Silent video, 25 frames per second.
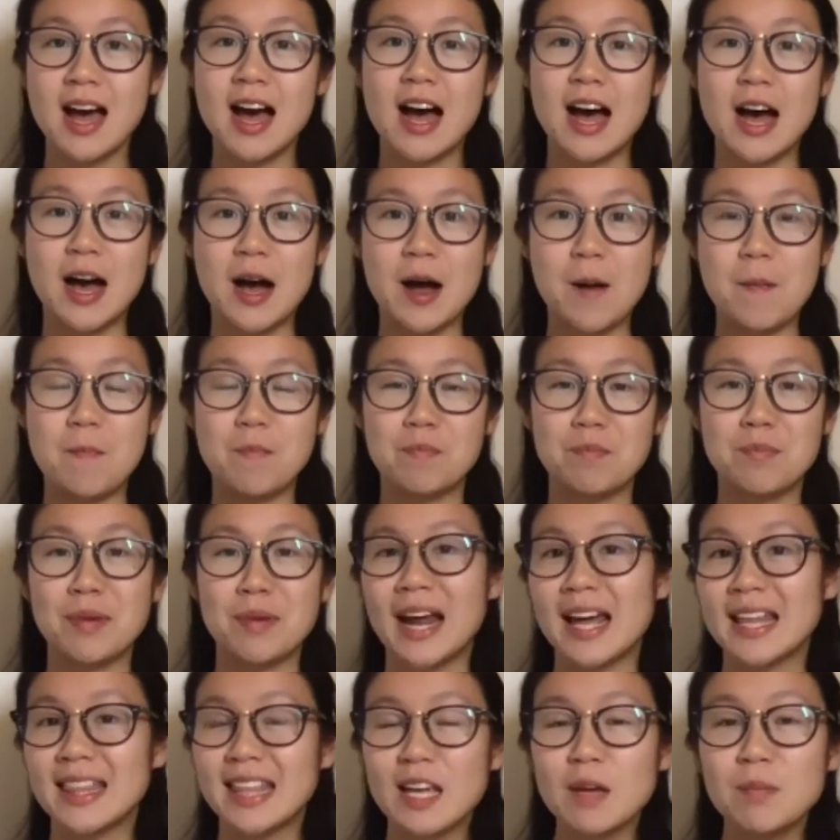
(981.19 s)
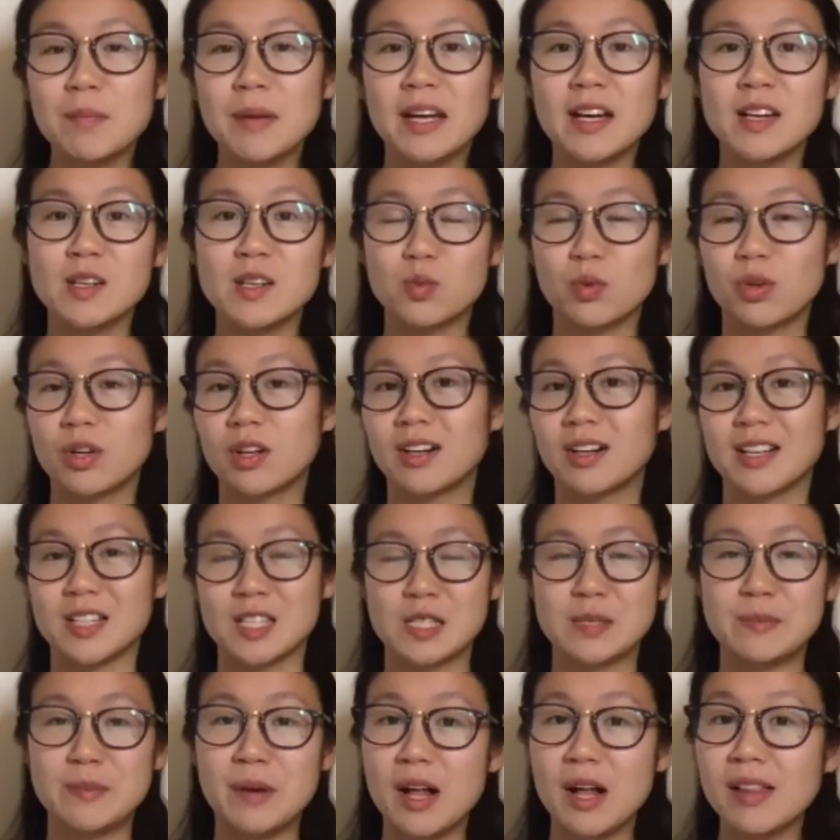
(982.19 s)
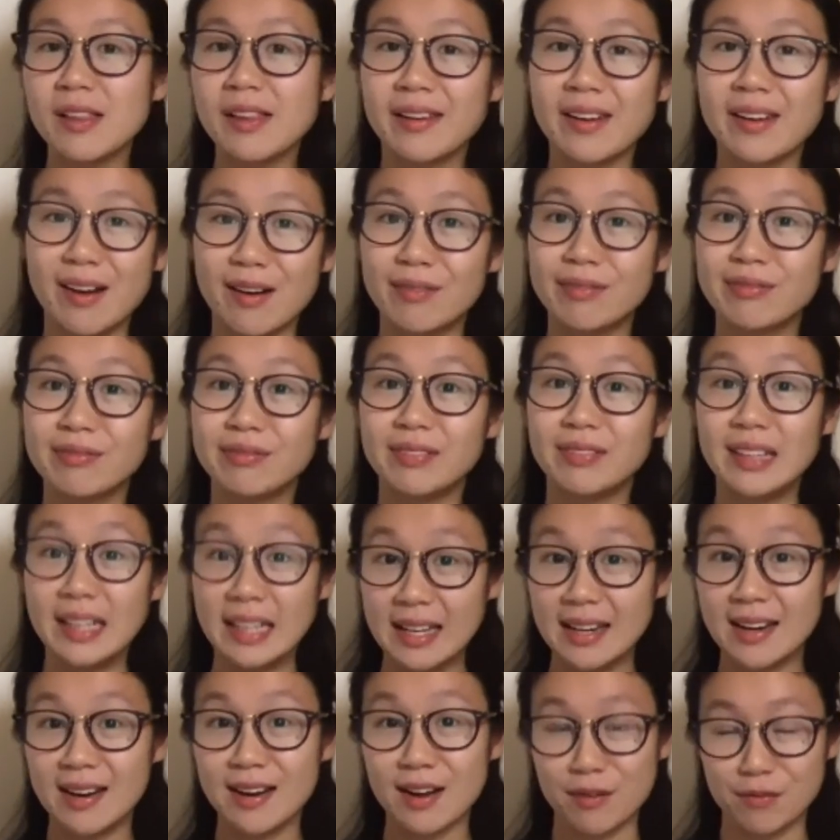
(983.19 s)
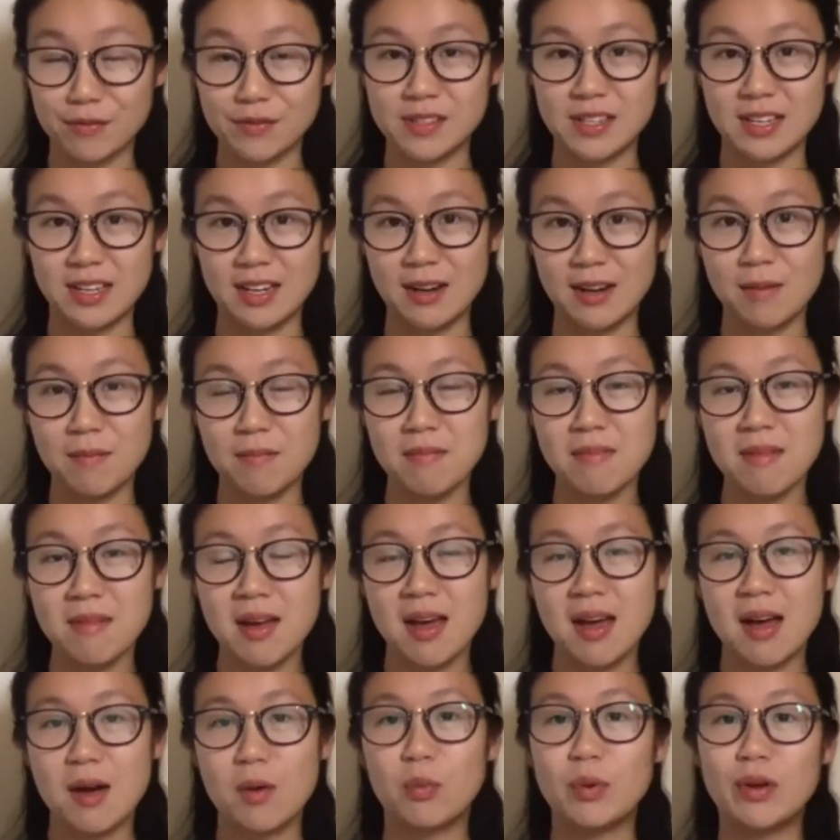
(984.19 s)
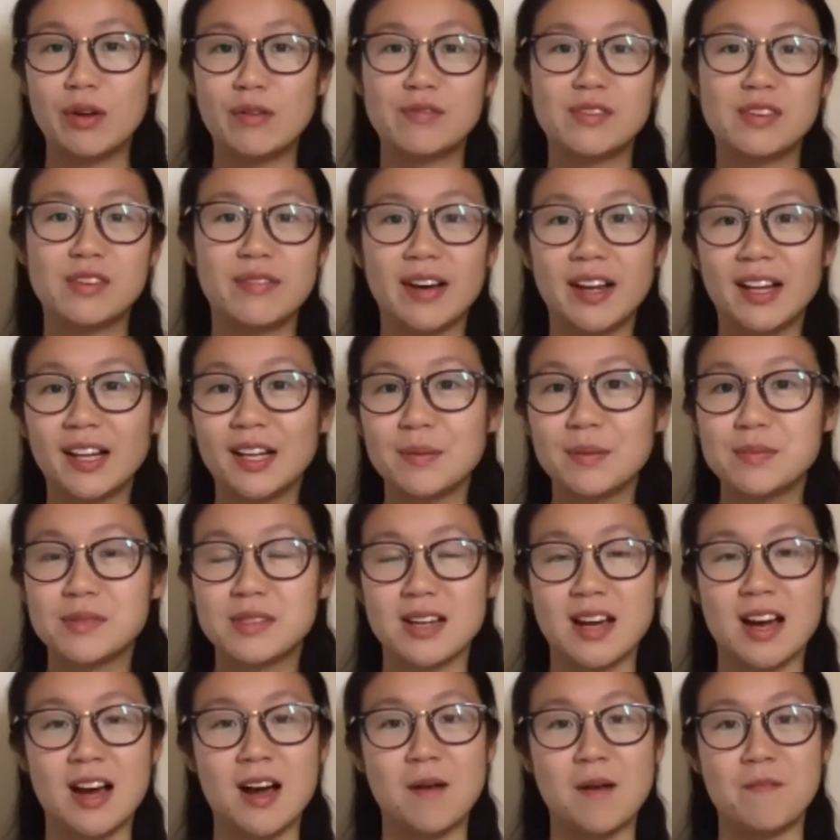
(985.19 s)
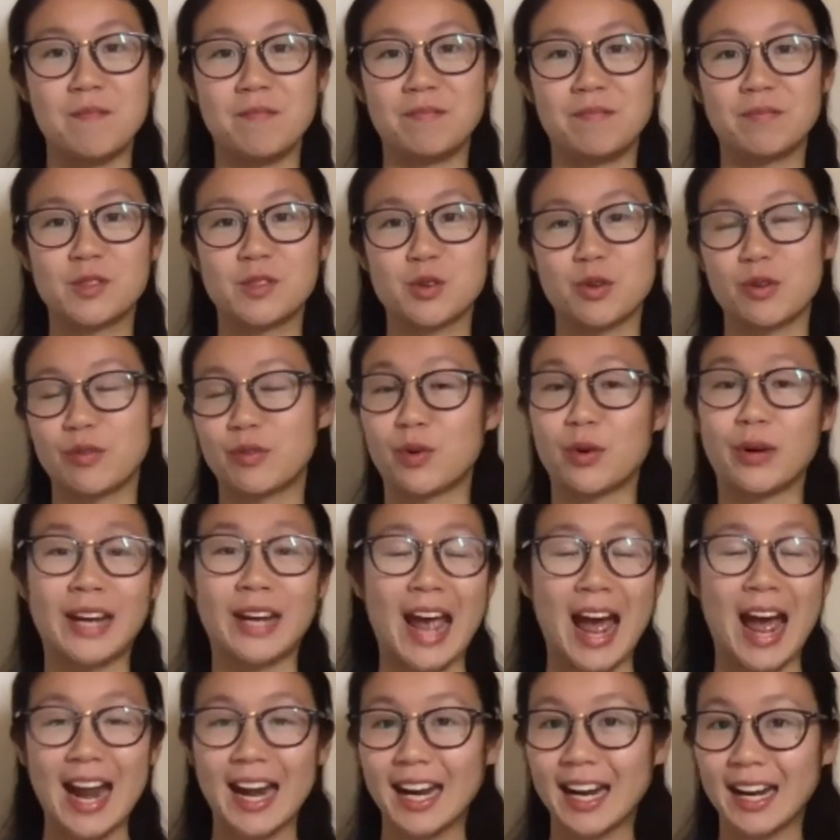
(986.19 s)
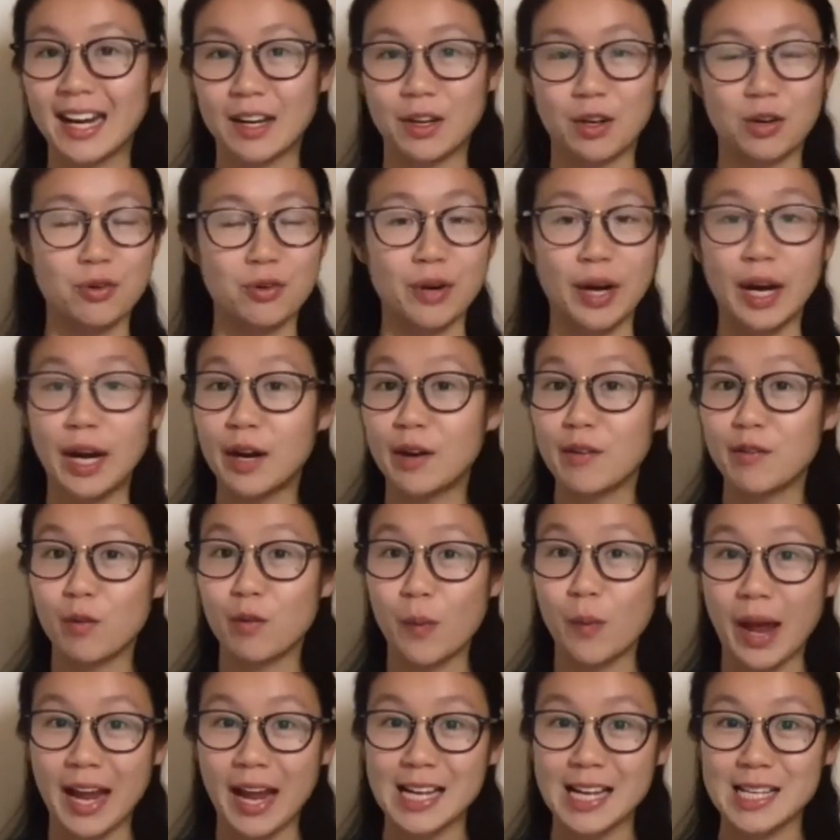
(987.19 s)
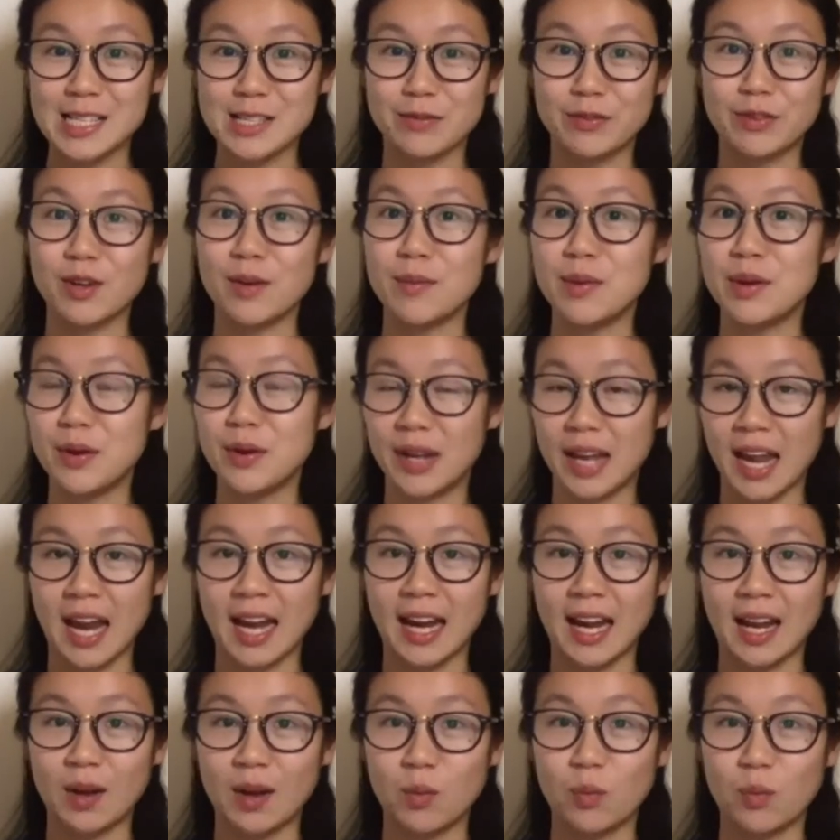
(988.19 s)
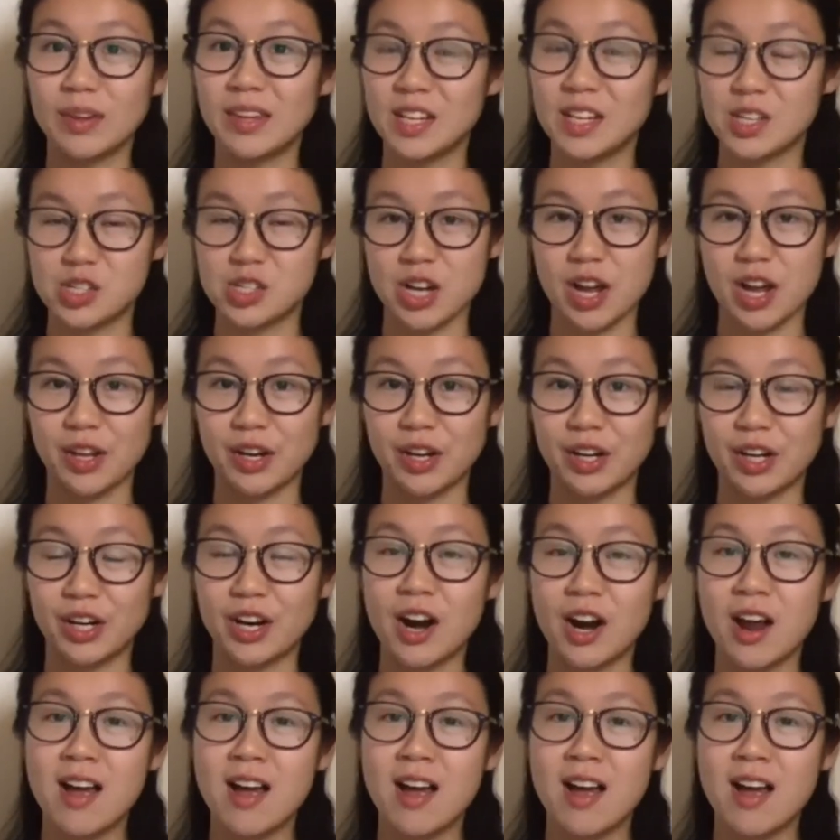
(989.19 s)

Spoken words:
But I think because we're a small enough, lean enough team, we've developed sort of organic and creative ways of communicating with each other